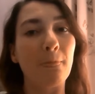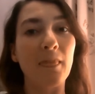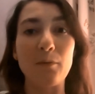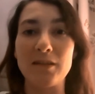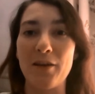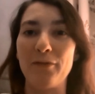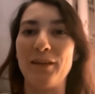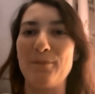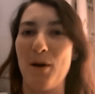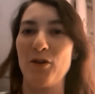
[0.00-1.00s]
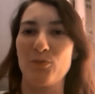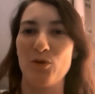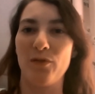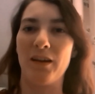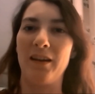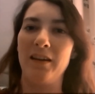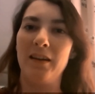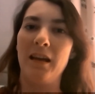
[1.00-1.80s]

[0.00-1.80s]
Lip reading: There was definitely much more of a